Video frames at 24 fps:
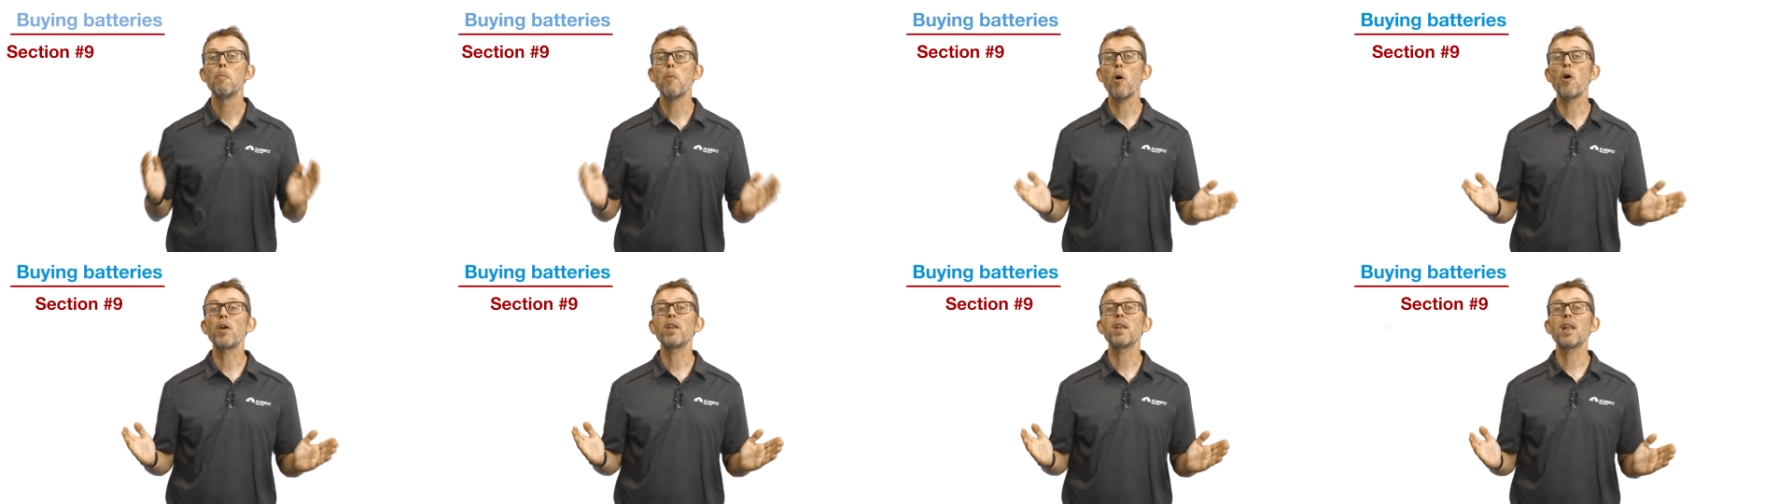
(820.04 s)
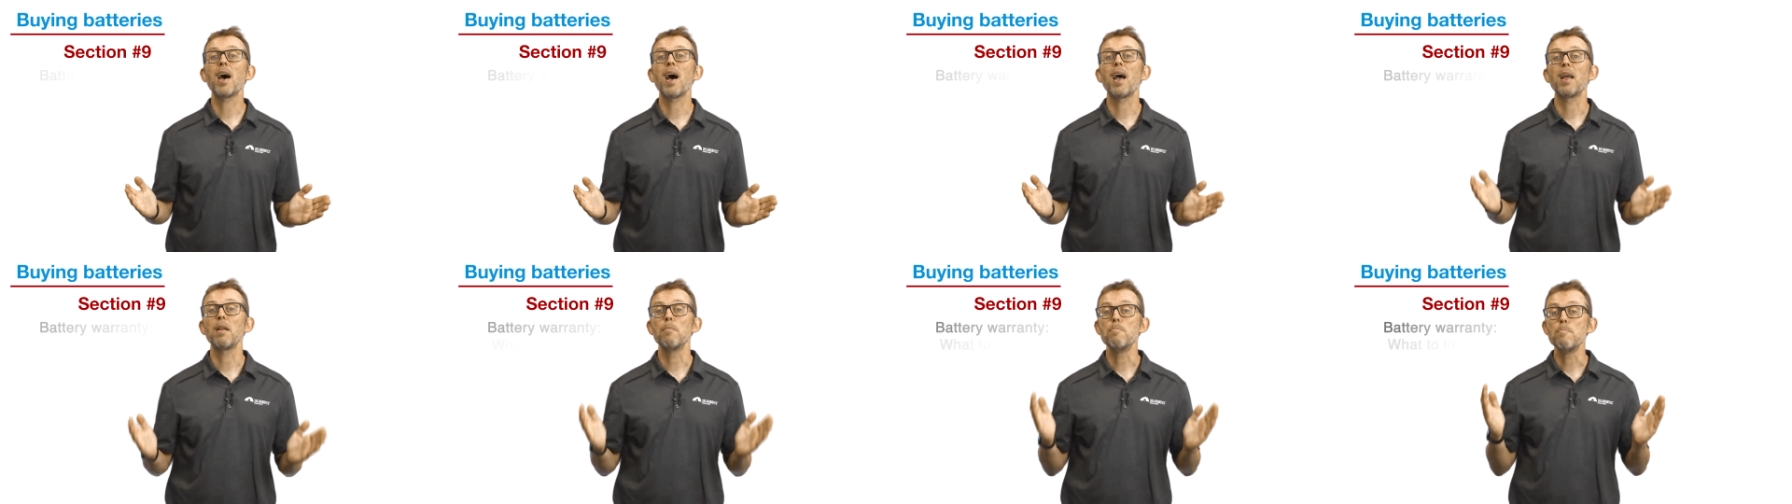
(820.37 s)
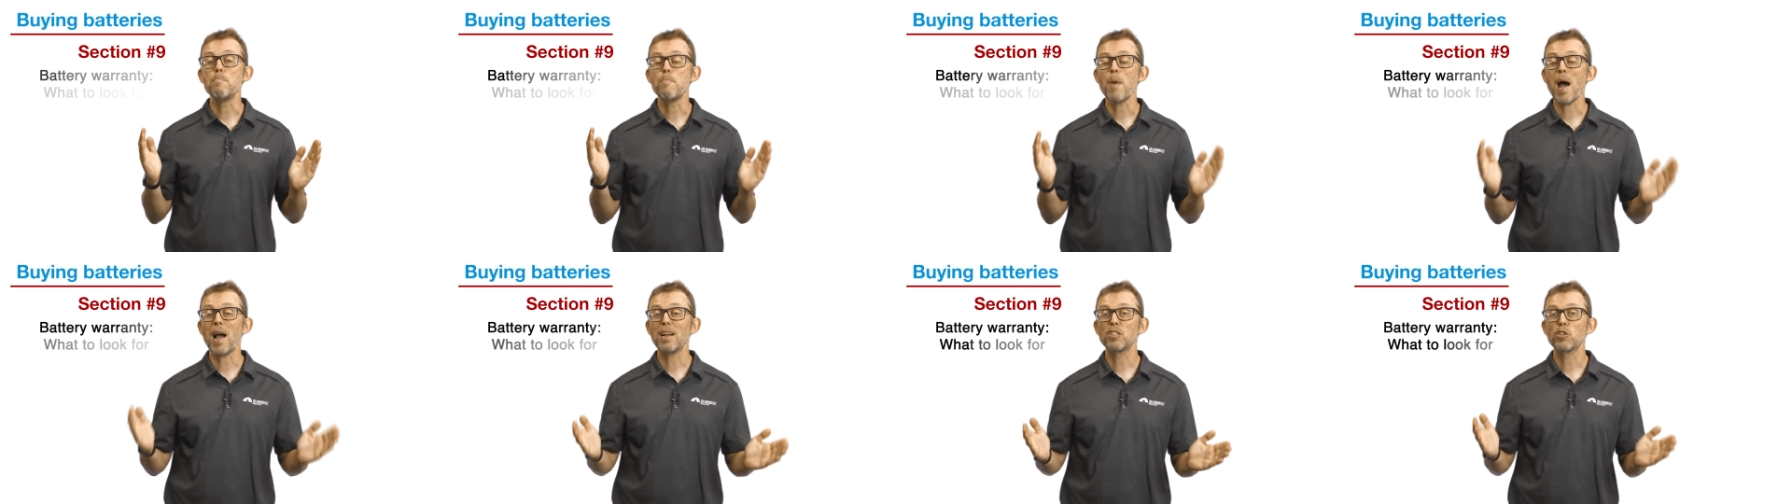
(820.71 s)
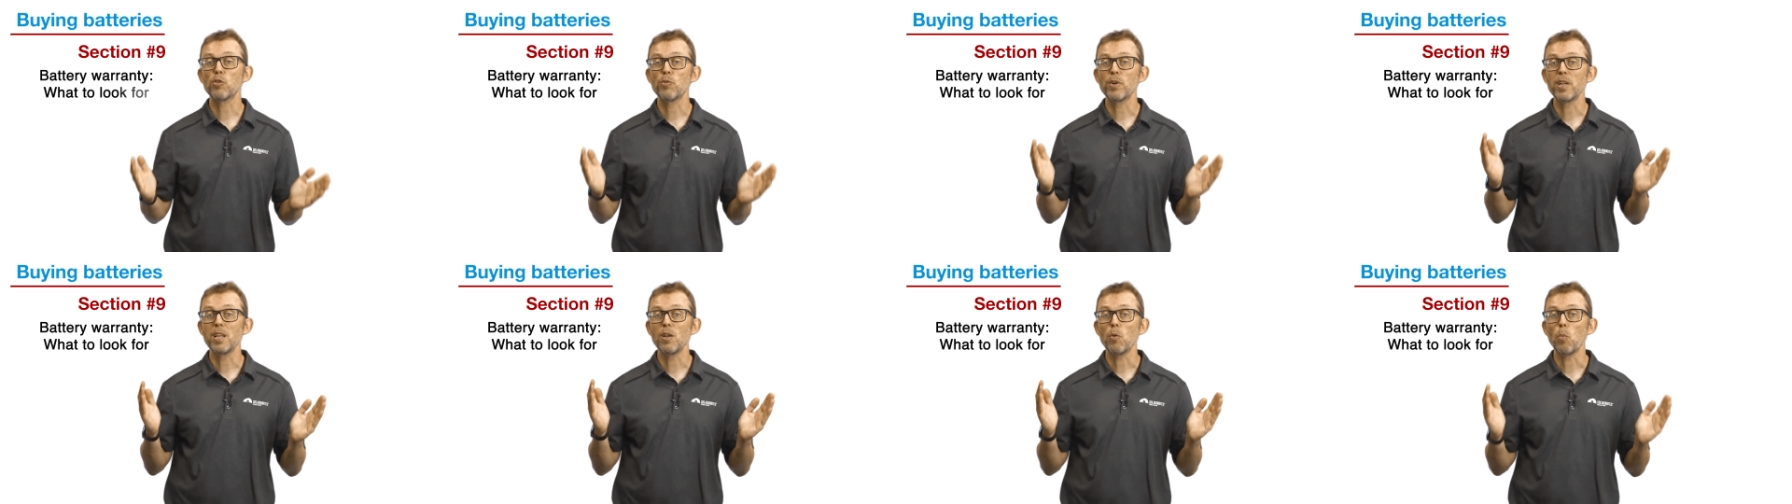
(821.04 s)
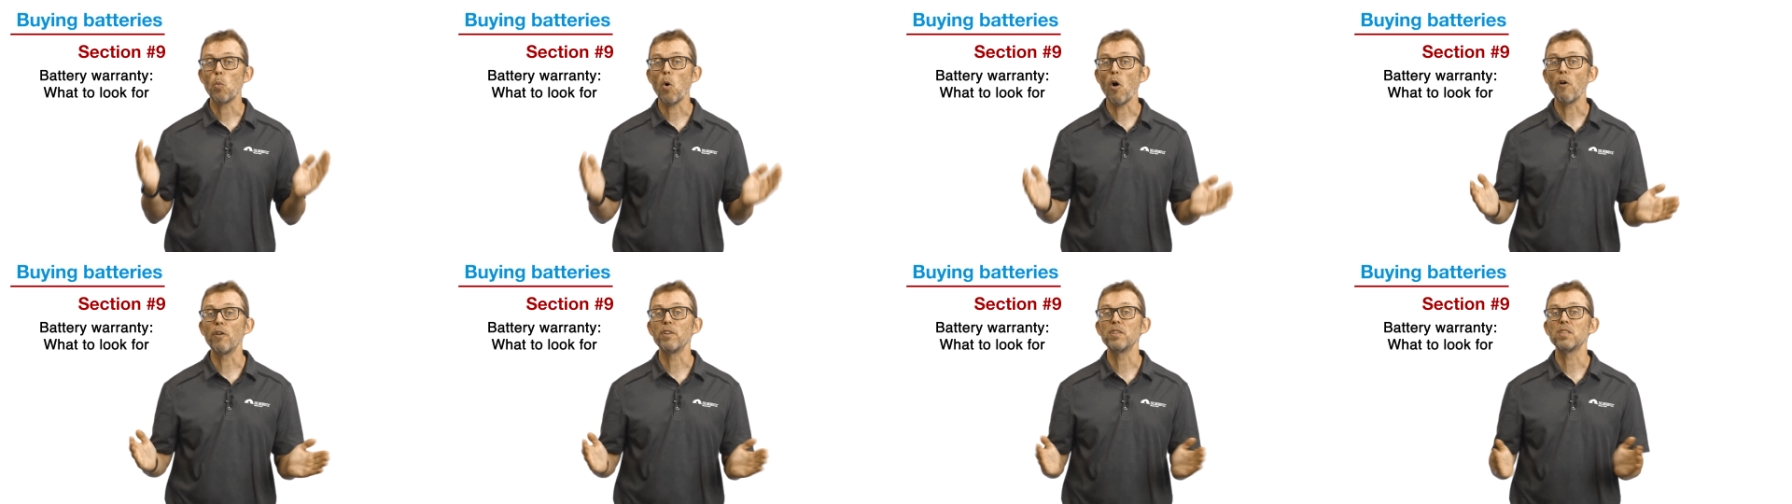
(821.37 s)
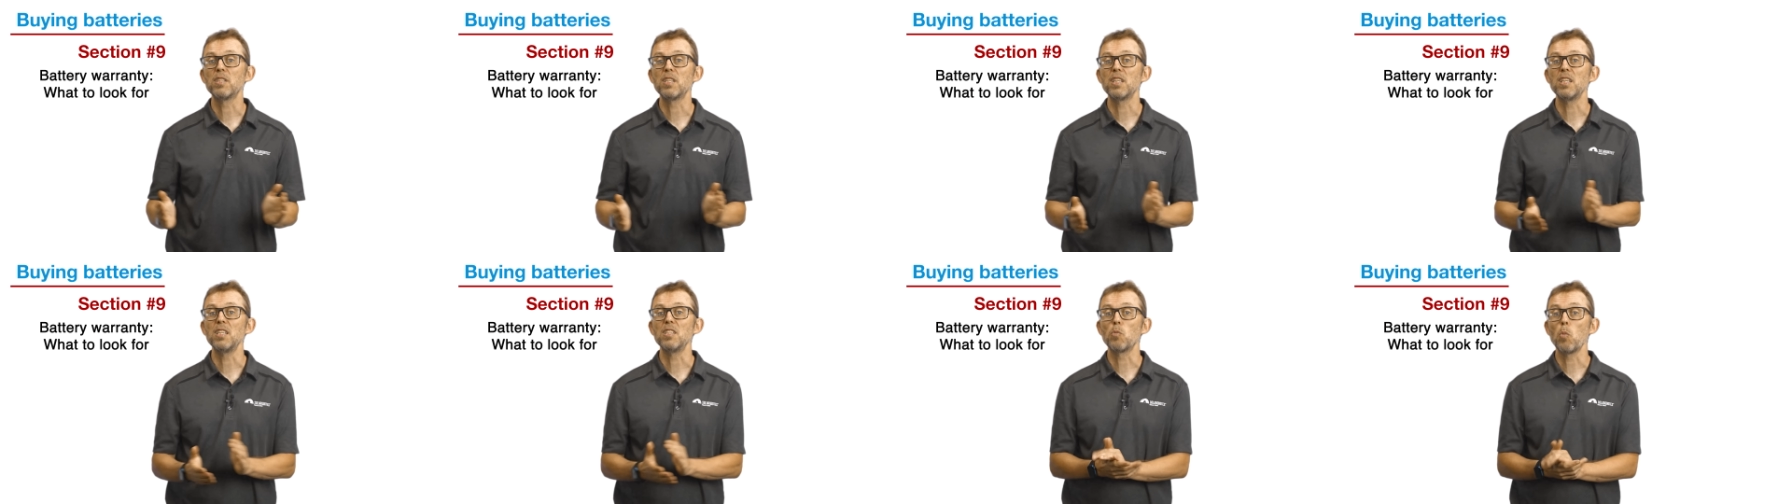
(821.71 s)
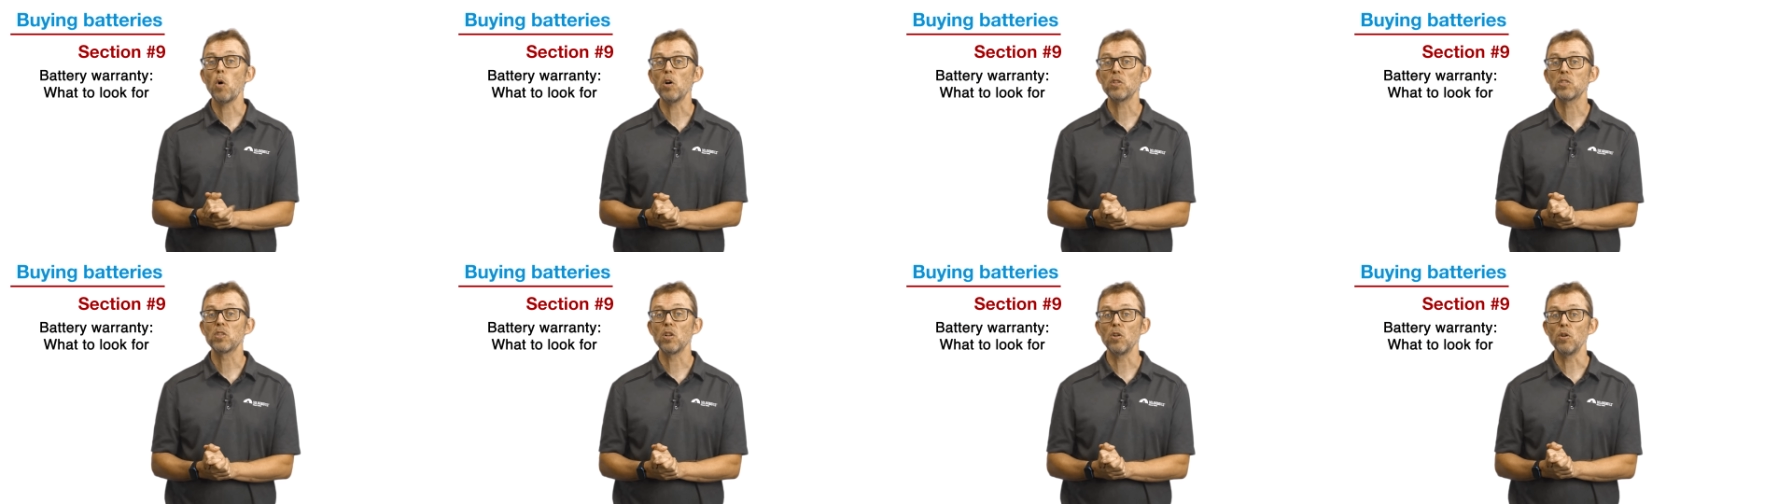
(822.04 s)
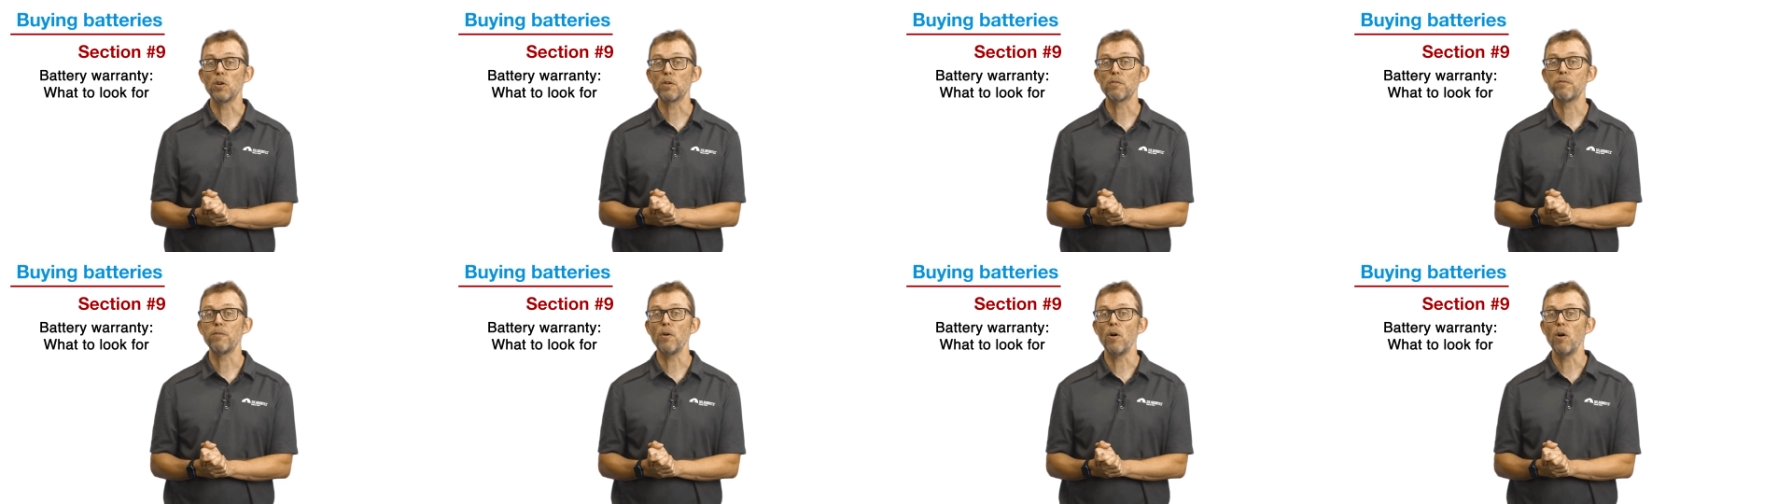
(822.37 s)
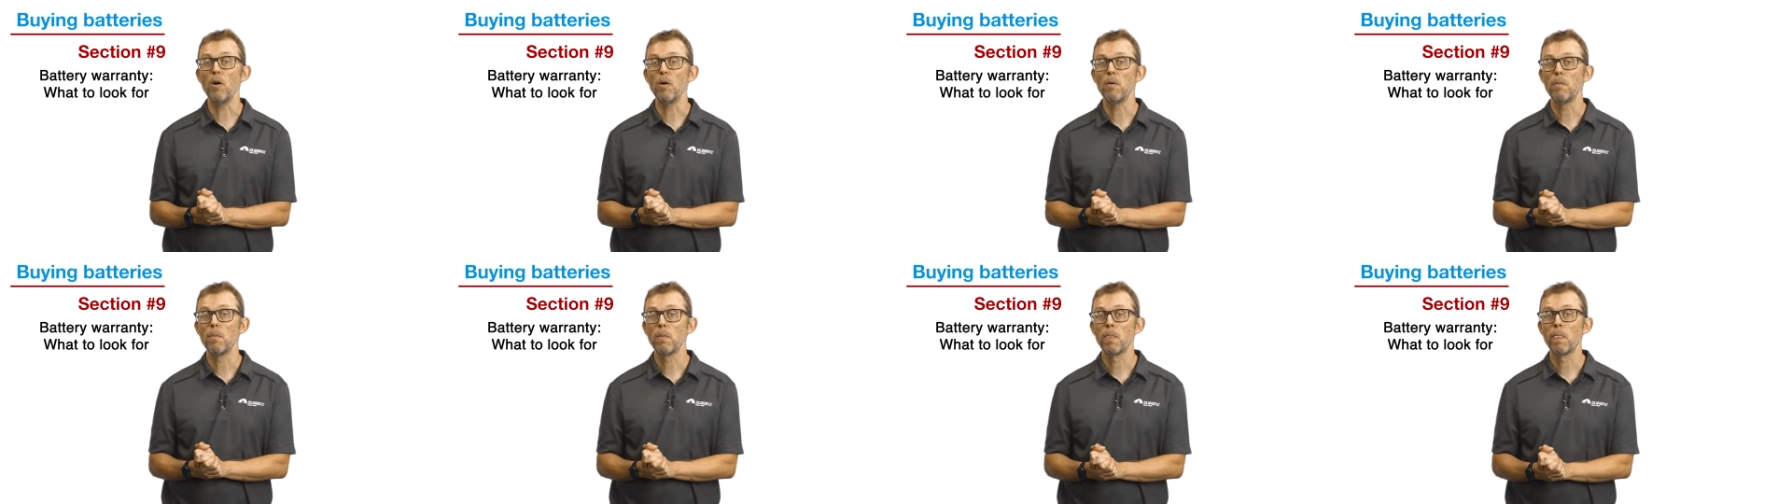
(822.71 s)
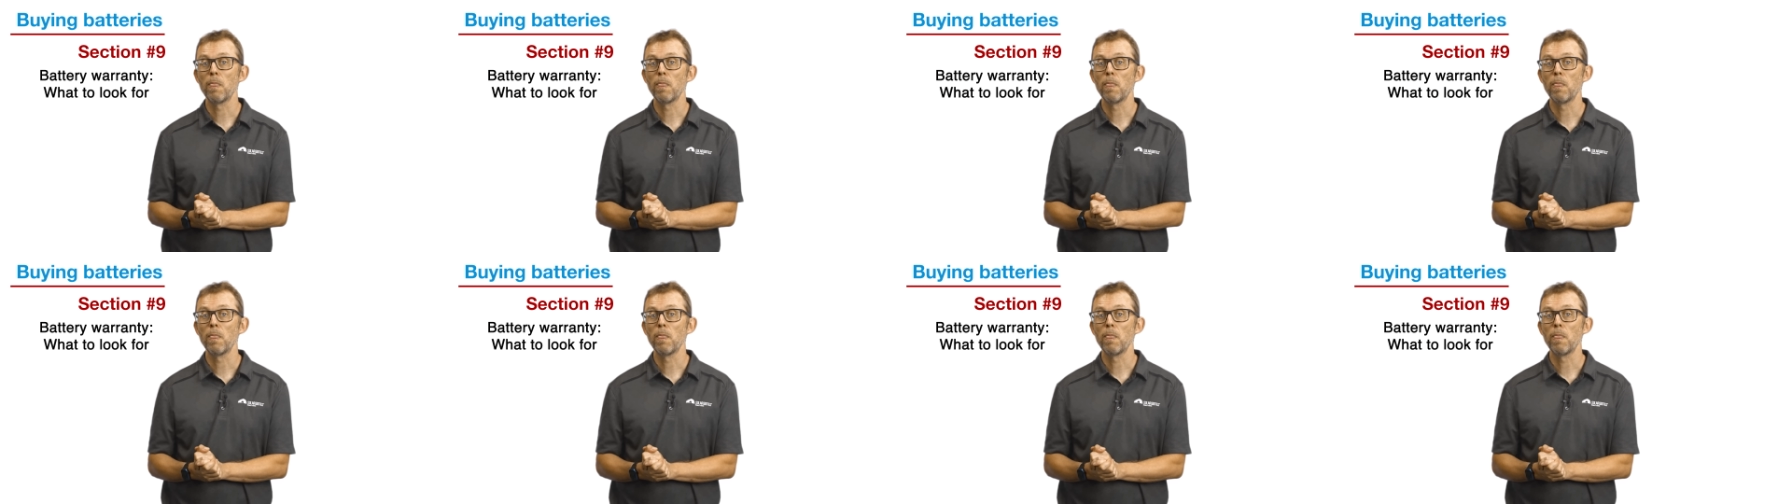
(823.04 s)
Point 9. Battery warranties. What to look for.